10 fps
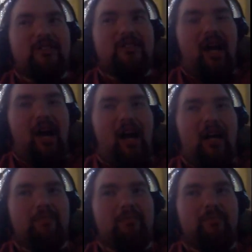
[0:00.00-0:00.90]

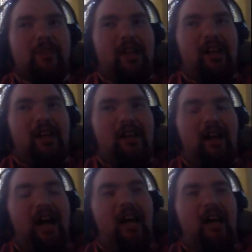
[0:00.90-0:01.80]
I'm
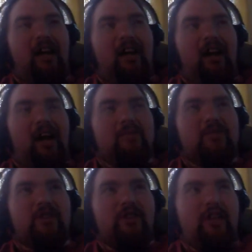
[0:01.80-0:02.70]

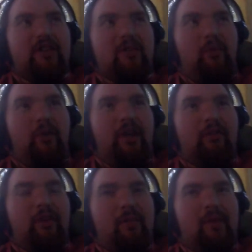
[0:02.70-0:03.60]
still at the
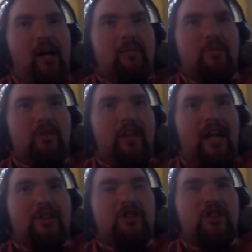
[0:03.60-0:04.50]
point where I'm
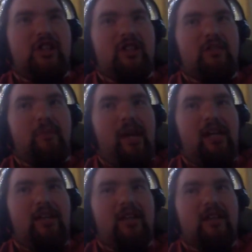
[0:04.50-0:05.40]
glad she didn't
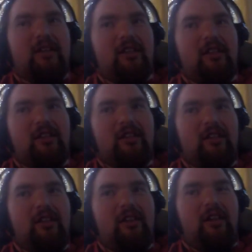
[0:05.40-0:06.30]
make it.
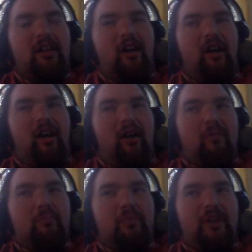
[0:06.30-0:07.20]

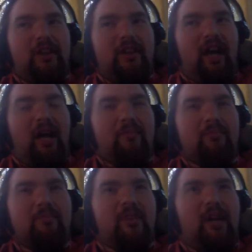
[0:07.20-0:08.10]
But
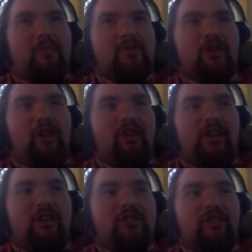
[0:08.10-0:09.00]
I'm
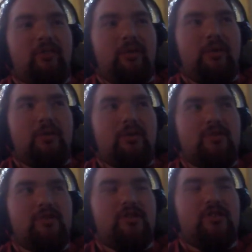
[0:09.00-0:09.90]
starting to
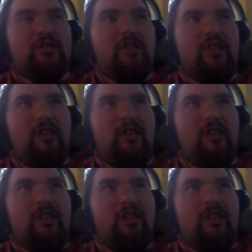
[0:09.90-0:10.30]
lose.